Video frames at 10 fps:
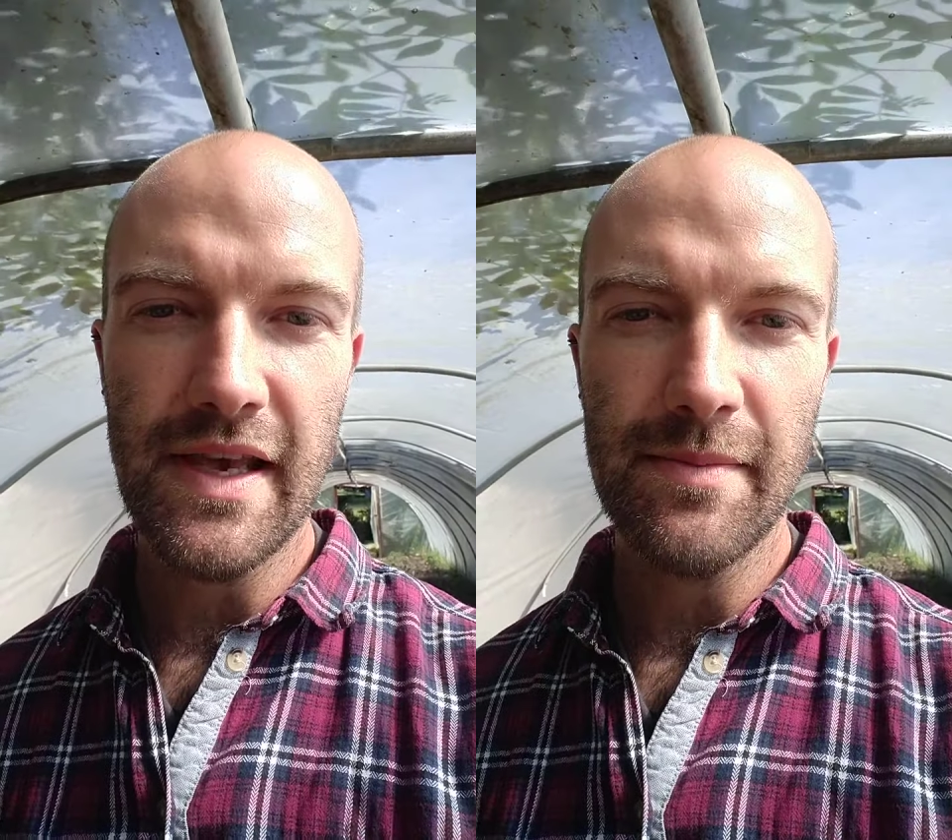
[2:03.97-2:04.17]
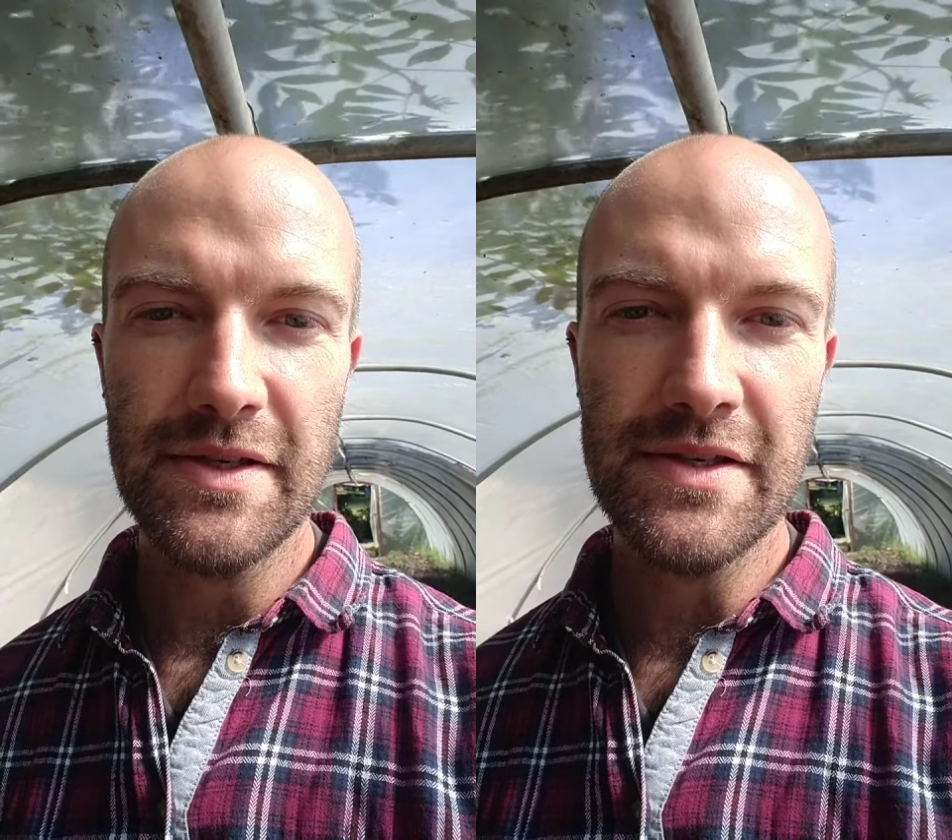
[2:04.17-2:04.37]

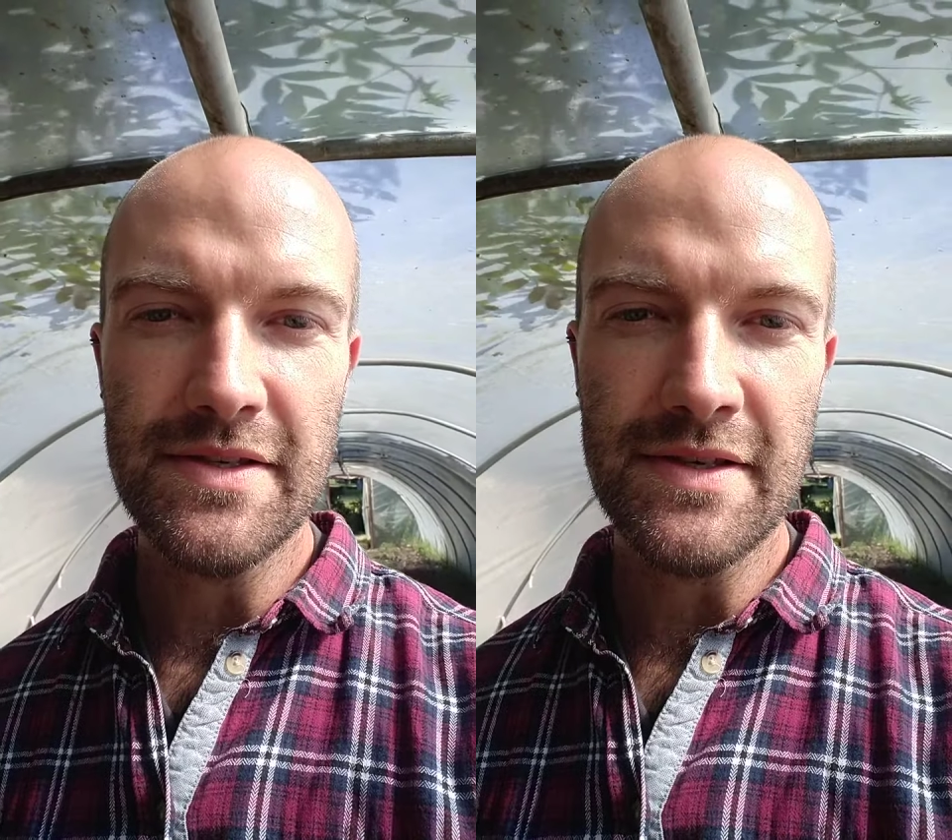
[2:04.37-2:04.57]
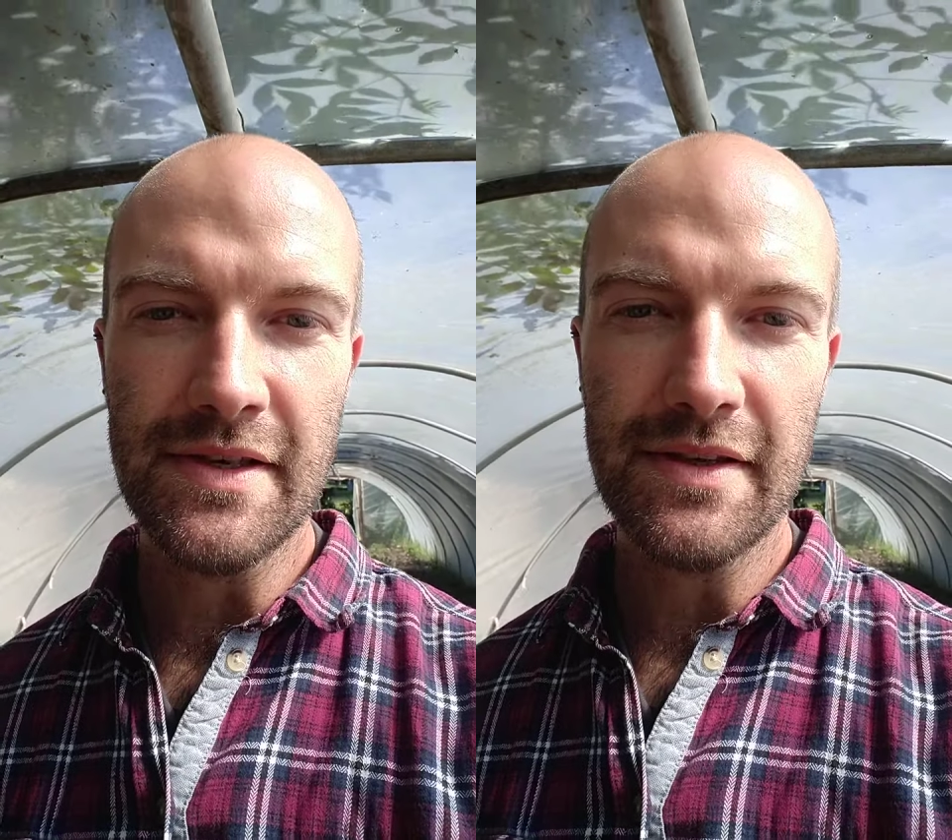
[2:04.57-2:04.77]

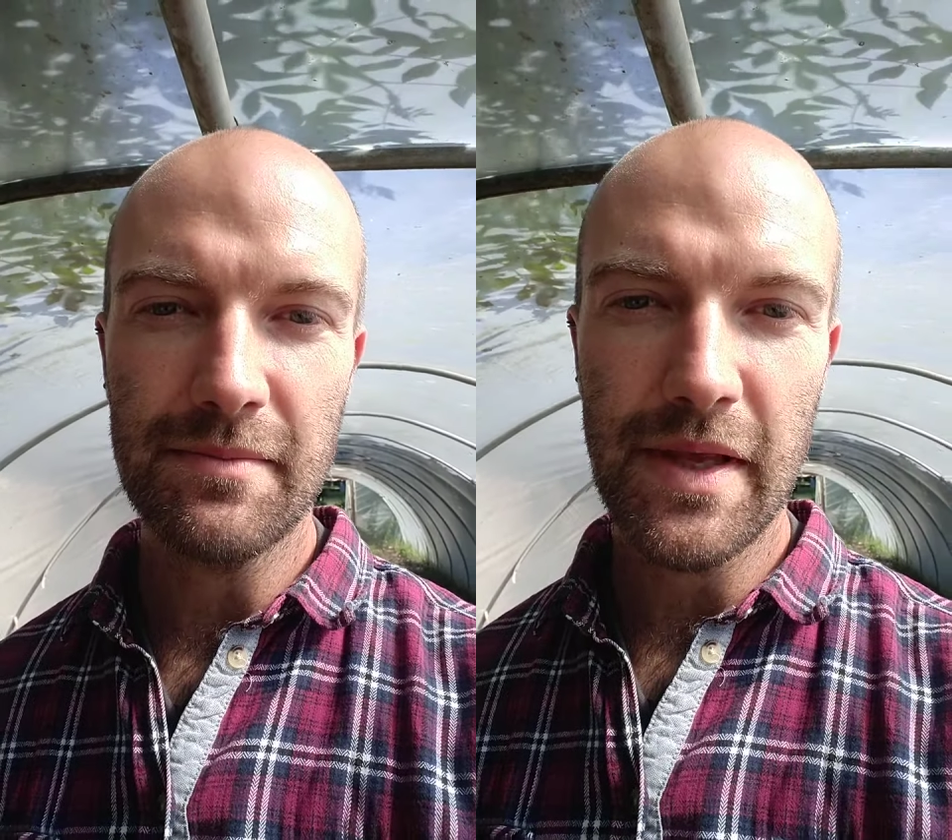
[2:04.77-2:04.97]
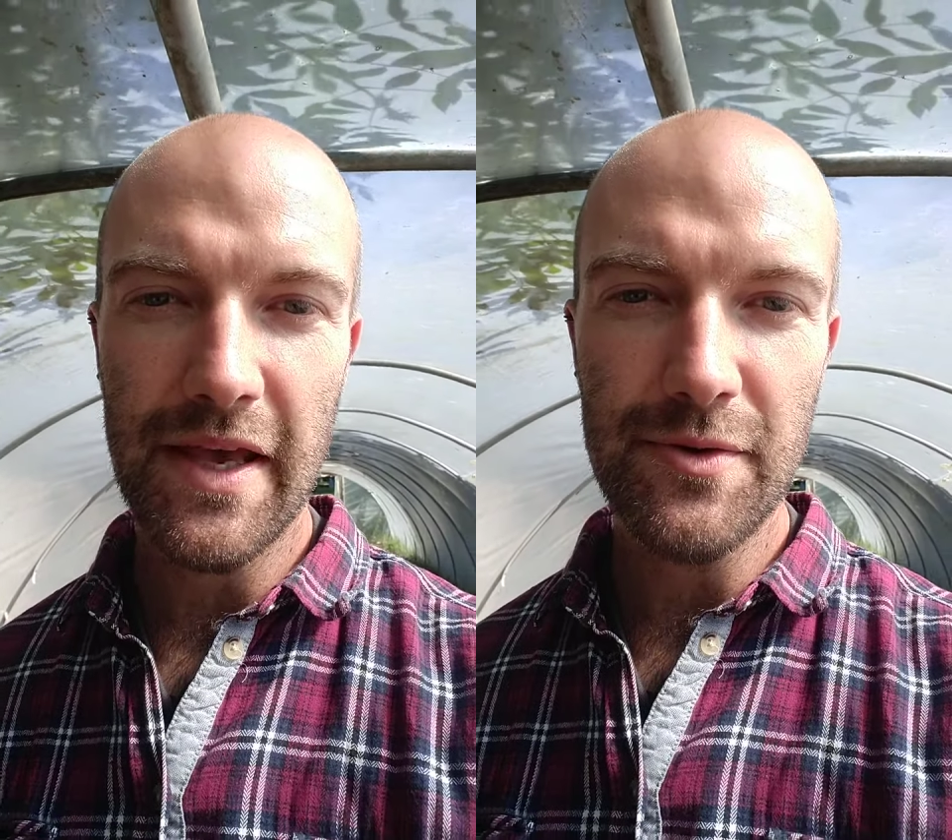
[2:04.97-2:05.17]
cabbages and
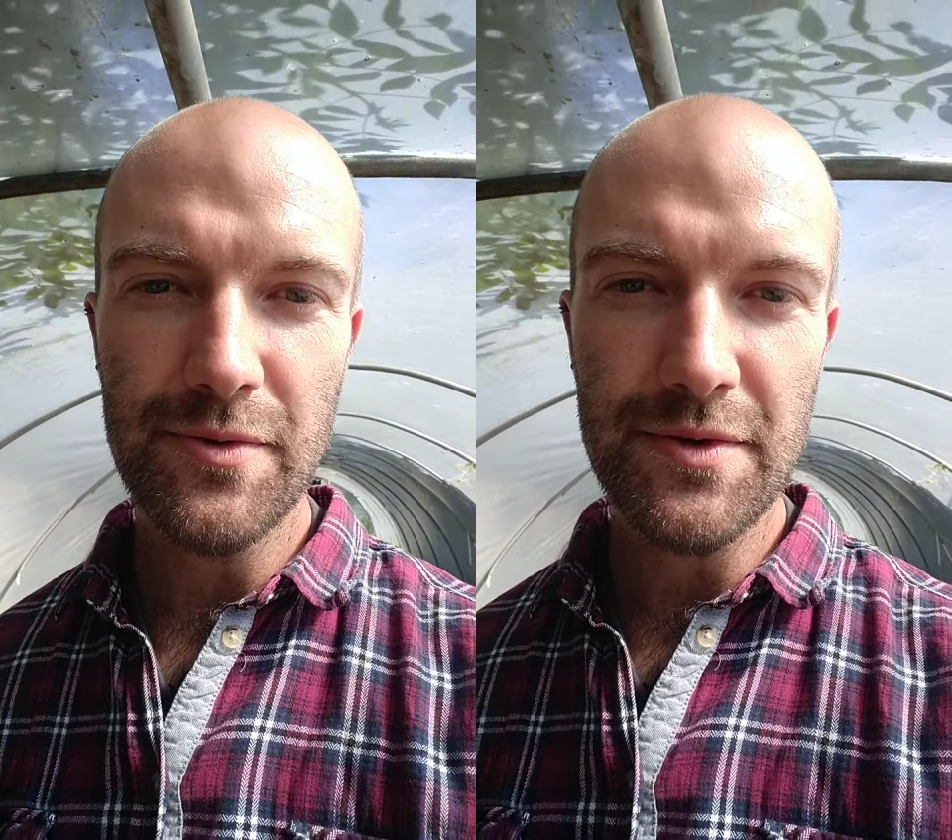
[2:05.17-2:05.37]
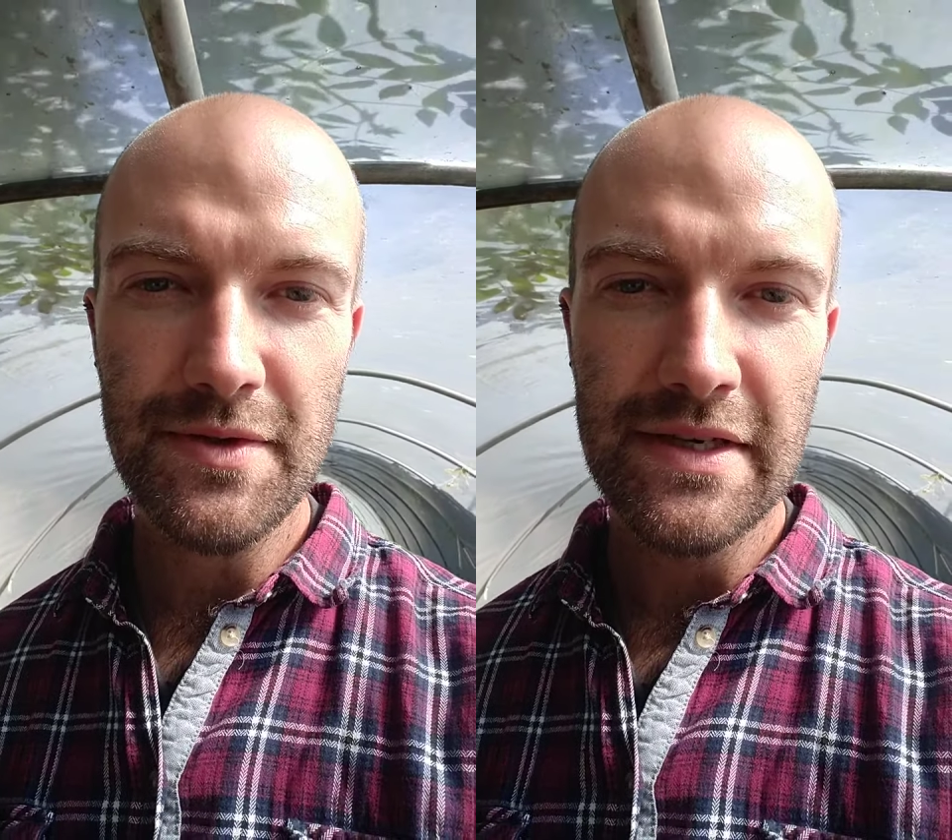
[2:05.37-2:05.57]

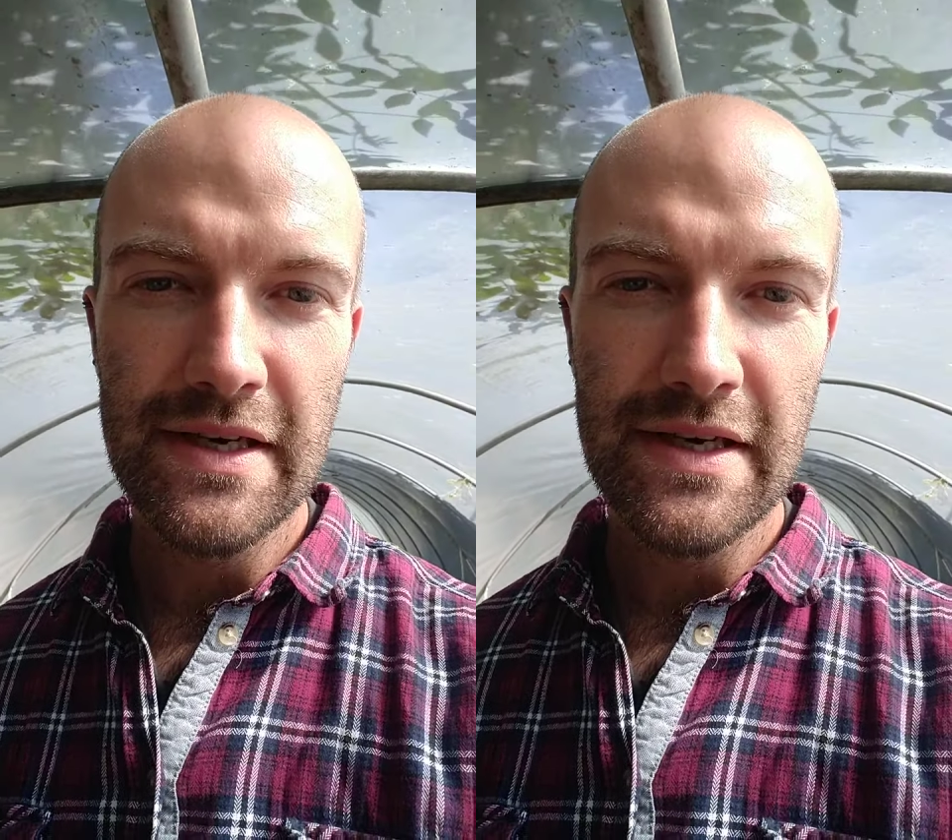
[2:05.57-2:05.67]
kales.